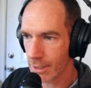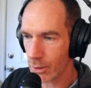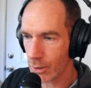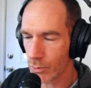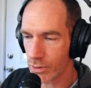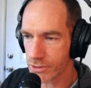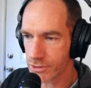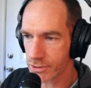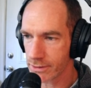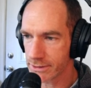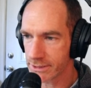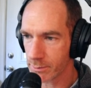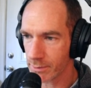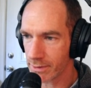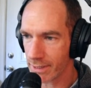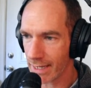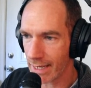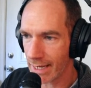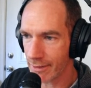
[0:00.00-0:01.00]
I want to turn some
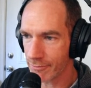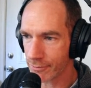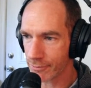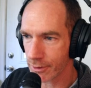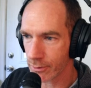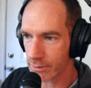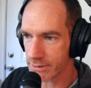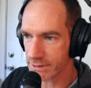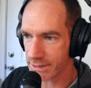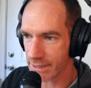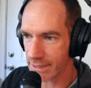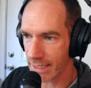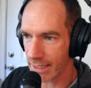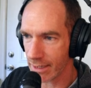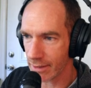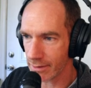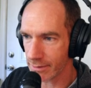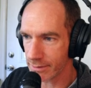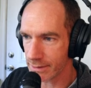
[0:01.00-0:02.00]
of the high frequency
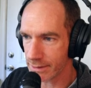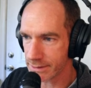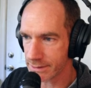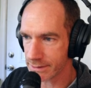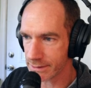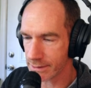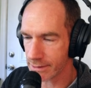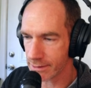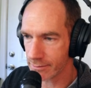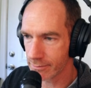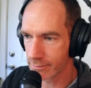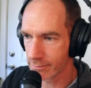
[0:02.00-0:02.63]
down on this though.